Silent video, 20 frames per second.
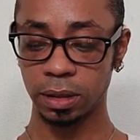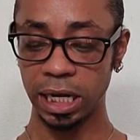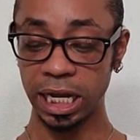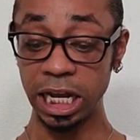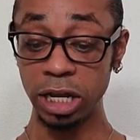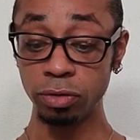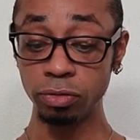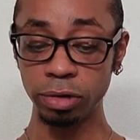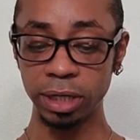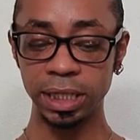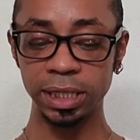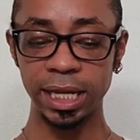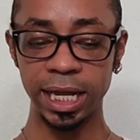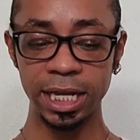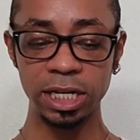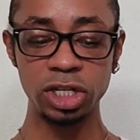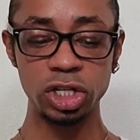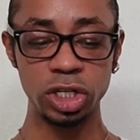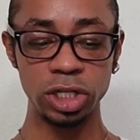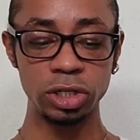in
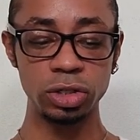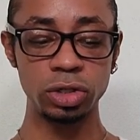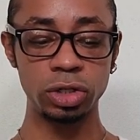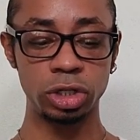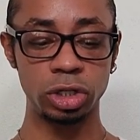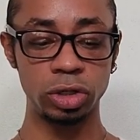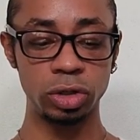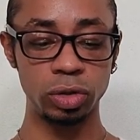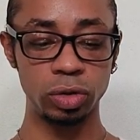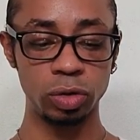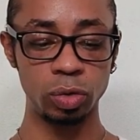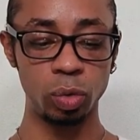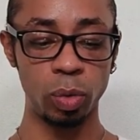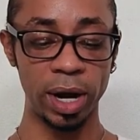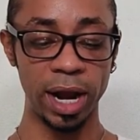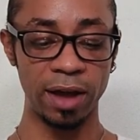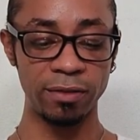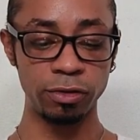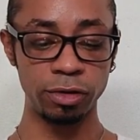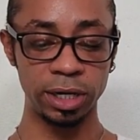relation to
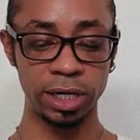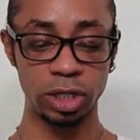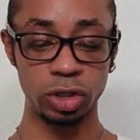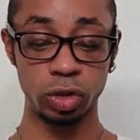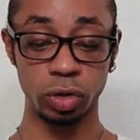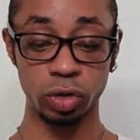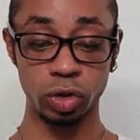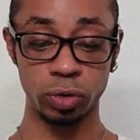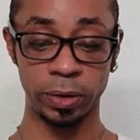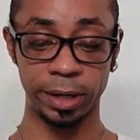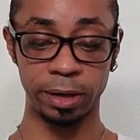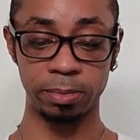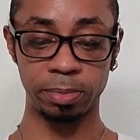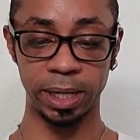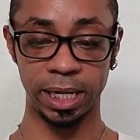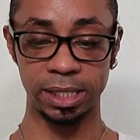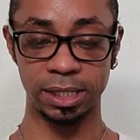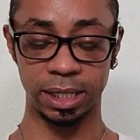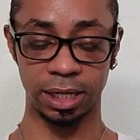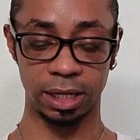whatever it is you're
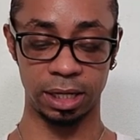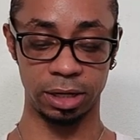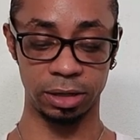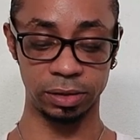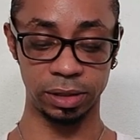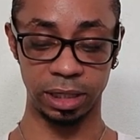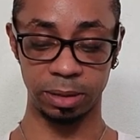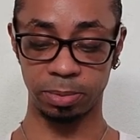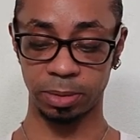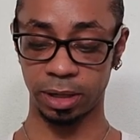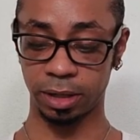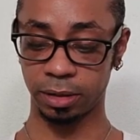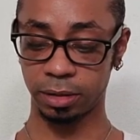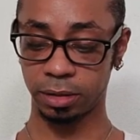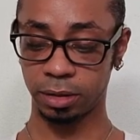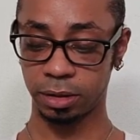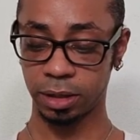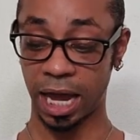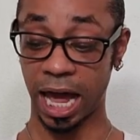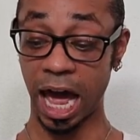trailblazing here, Libra,
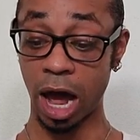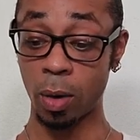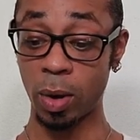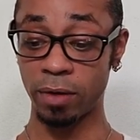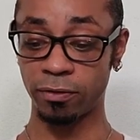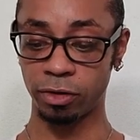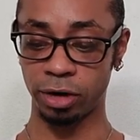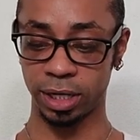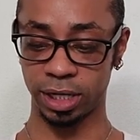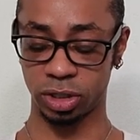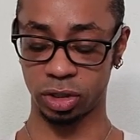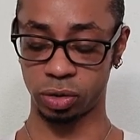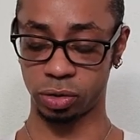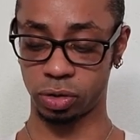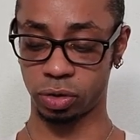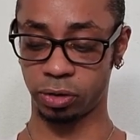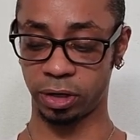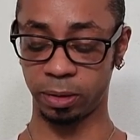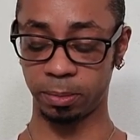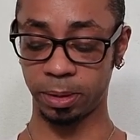however it is you're
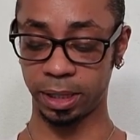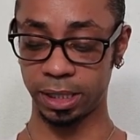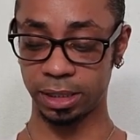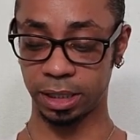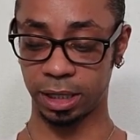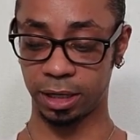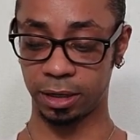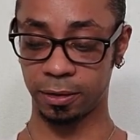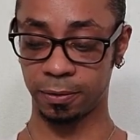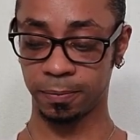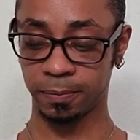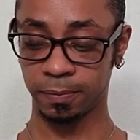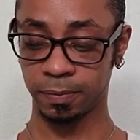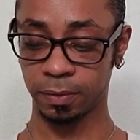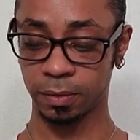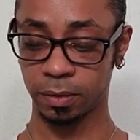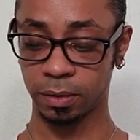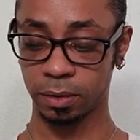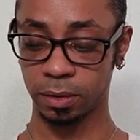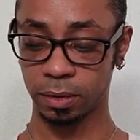trailblazing,
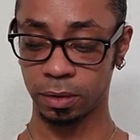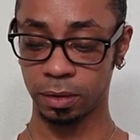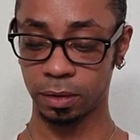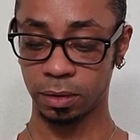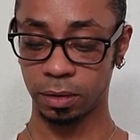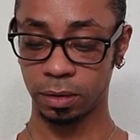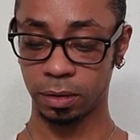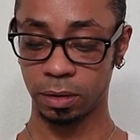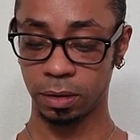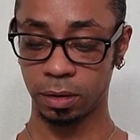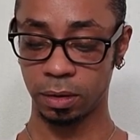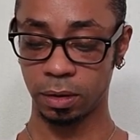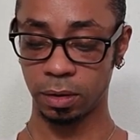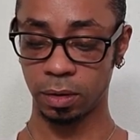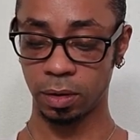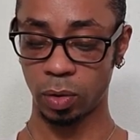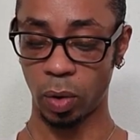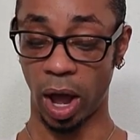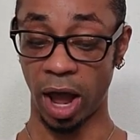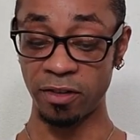
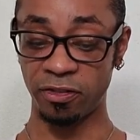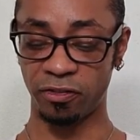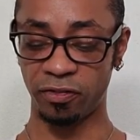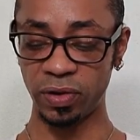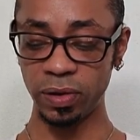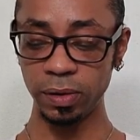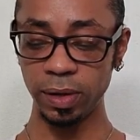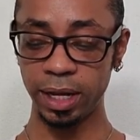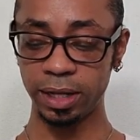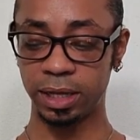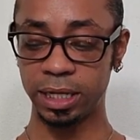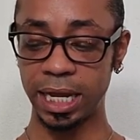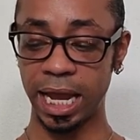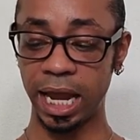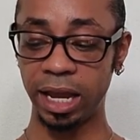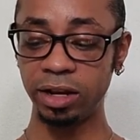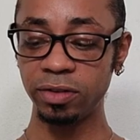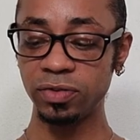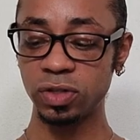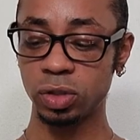I feel like the
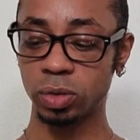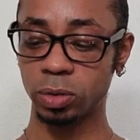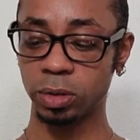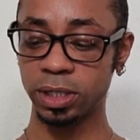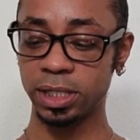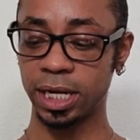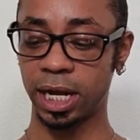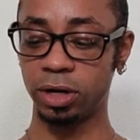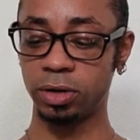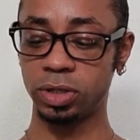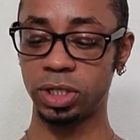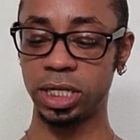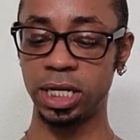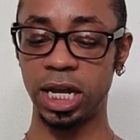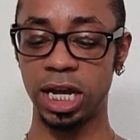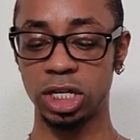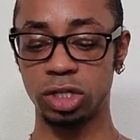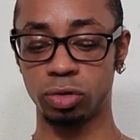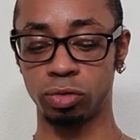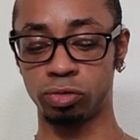Eight of Swords energy
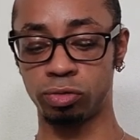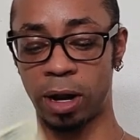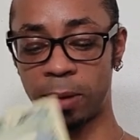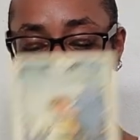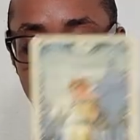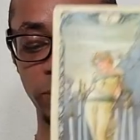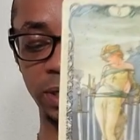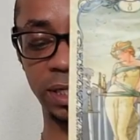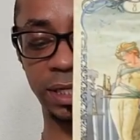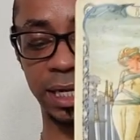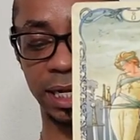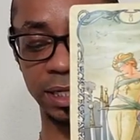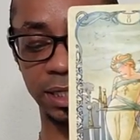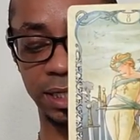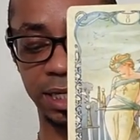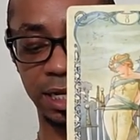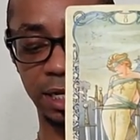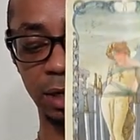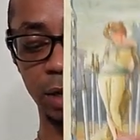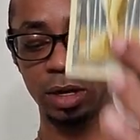is
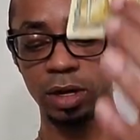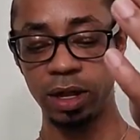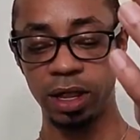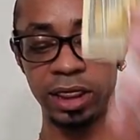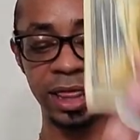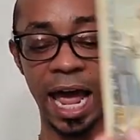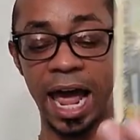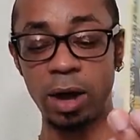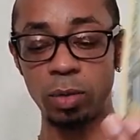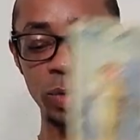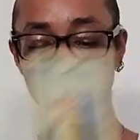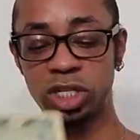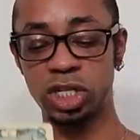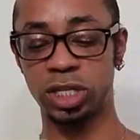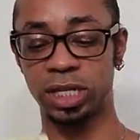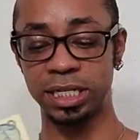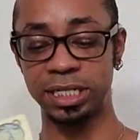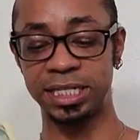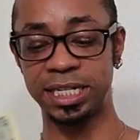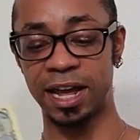representing that which
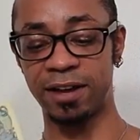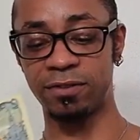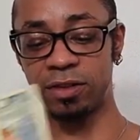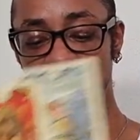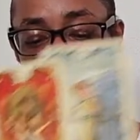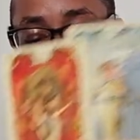the devil